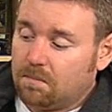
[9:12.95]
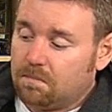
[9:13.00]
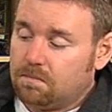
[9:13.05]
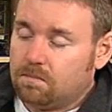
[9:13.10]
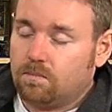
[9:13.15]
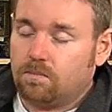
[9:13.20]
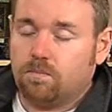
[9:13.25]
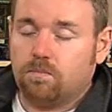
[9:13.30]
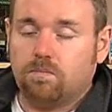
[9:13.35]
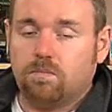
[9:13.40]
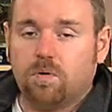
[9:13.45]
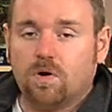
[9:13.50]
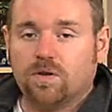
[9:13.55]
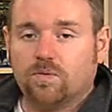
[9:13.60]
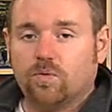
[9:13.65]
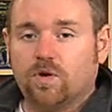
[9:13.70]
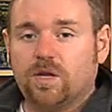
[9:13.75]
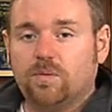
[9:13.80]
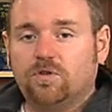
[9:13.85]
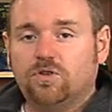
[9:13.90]

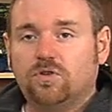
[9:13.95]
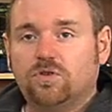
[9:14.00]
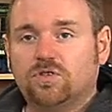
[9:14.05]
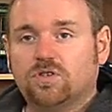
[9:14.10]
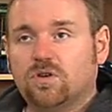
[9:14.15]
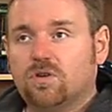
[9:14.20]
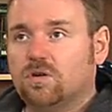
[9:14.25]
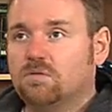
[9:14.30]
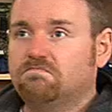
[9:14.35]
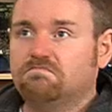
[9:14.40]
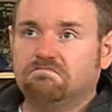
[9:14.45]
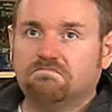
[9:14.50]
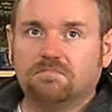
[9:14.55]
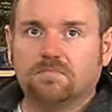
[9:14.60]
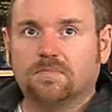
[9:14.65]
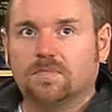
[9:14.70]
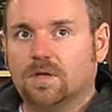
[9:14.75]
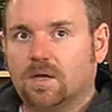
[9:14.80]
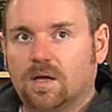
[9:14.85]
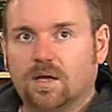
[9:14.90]
What he would use it
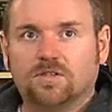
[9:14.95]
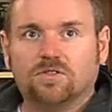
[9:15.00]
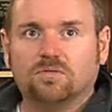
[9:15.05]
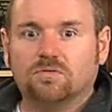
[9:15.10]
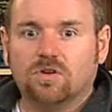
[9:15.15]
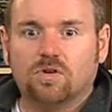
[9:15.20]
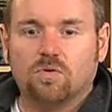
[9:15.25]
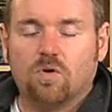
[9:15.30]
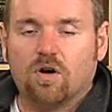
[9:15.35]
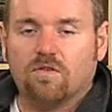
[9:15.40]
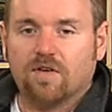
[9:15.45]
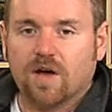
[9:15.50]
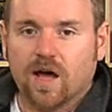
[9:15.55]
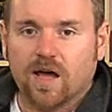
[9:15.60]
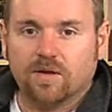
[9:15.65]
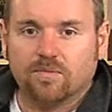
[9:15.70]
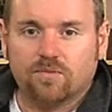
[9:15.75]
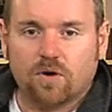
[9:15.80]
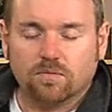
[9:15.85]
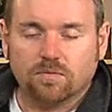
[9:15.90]
on, I don't know
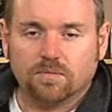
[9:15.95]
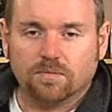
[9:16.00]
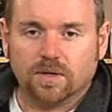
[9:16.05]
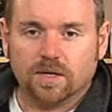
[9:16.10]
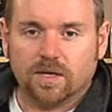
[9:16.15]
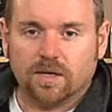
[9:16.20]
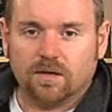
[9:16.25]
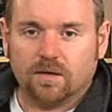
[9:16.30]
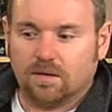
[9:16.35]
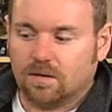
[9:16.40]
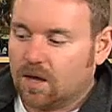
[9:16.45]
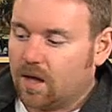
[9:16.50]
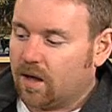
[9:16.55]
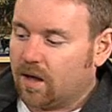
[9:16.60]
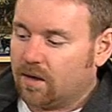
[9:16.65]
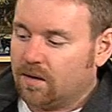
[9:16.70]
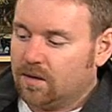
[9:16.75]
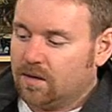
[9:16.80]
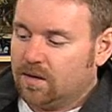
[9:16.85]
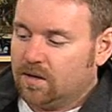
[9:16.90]
offhand. Probably
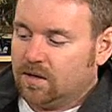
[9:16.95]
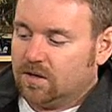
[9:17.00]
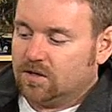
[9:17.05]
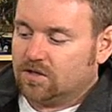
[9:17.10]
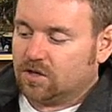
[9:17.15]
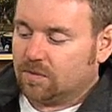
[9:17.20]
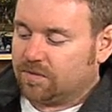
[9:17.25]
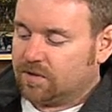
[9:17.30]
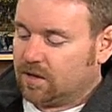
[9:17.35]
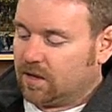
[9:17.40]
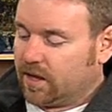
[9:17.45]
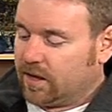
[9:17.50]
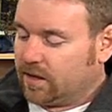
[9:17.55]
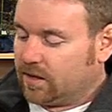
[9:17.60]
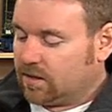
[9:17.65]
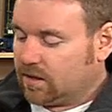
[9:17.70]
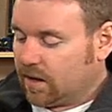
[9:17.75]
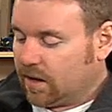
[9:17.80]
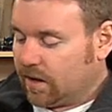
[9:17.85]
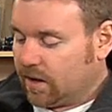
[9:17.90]
something like